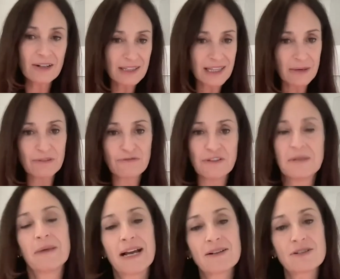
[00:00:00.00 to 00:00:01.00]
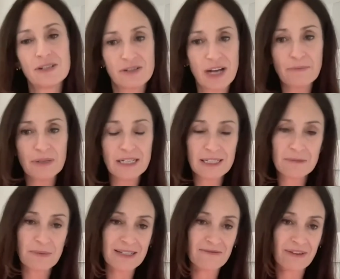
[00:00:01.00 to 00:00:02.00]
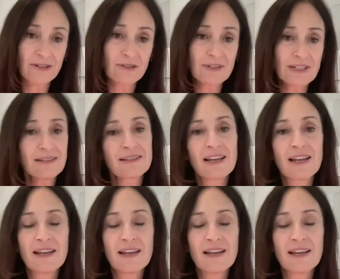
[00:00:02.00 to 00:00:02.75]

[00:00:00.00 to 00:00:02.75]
that then would feed back to Japanese-based factories.